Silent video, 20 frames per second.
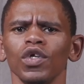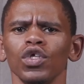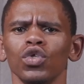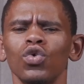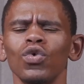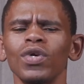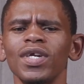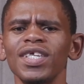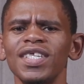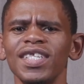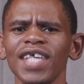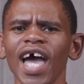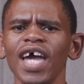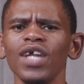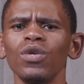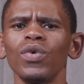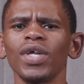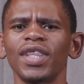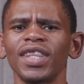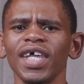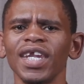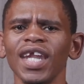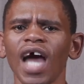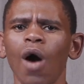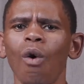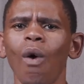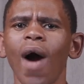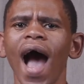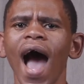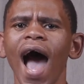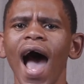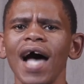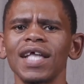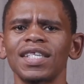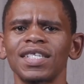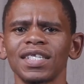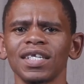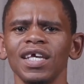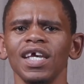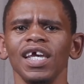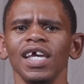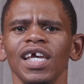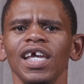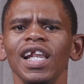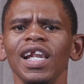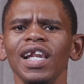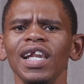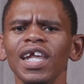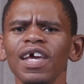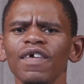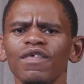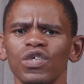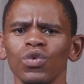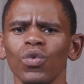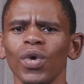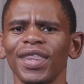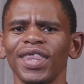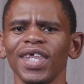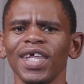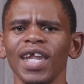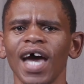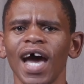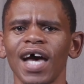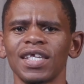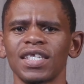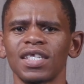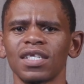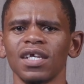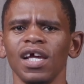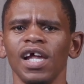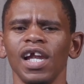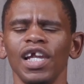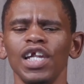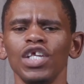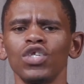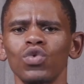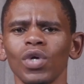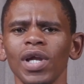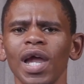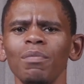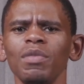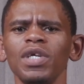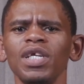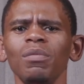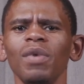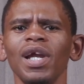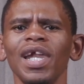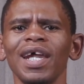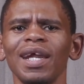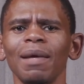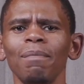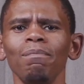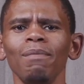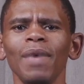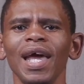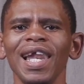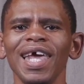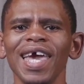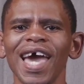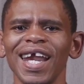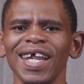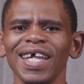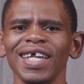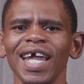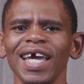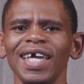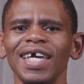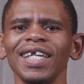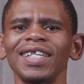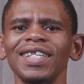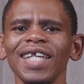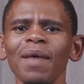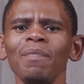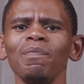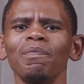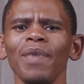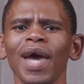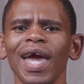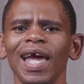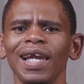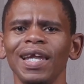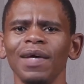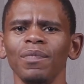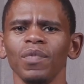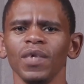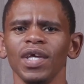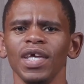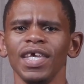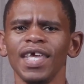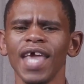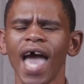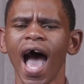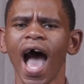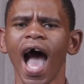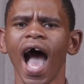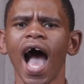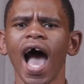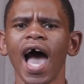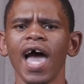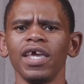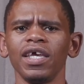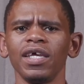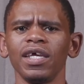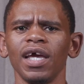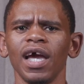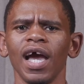to reside within our hearts he lives within us lentswe la Modimo le re mmele ya rena ke tempele ya gae